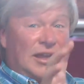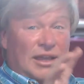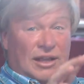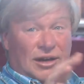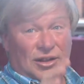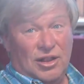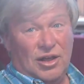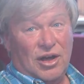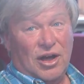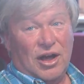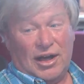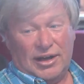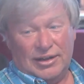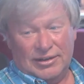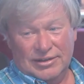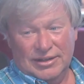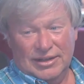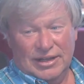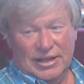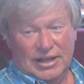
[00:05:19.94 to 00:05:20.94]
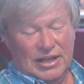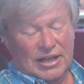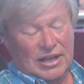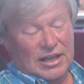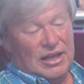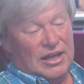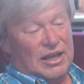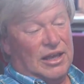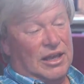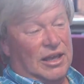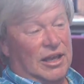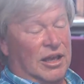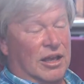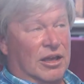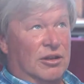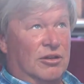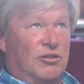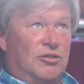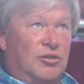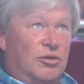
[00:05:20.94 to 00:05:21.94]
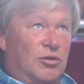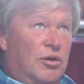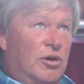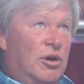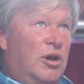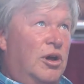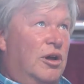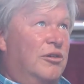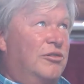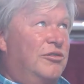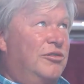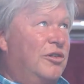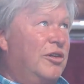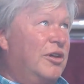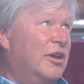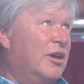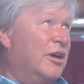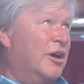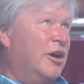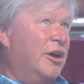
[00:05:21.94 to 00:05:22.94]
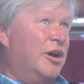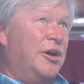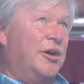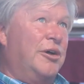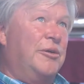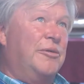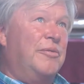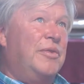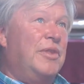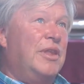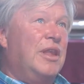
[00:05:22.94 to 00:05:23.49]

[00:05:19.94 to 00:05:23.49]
get along. And sure enough, when